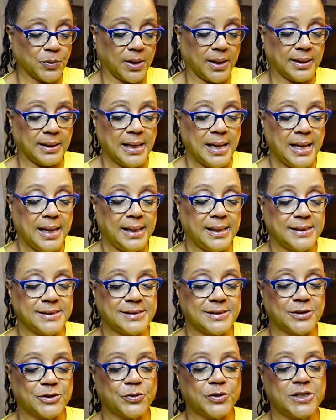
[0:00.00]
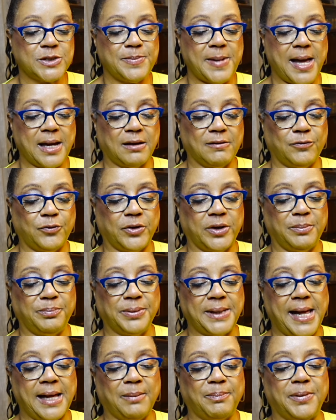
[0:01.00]
one is the Trish McAvoy
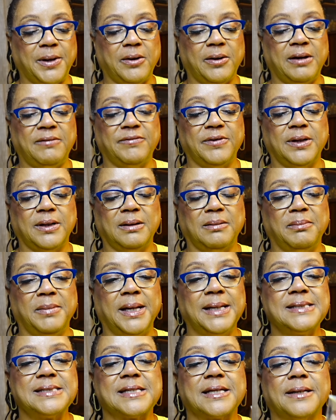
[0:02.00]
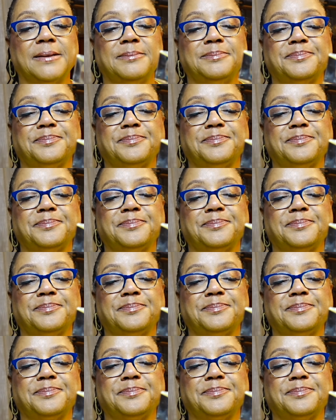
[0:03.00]
Blackberry and Vanilla Musk,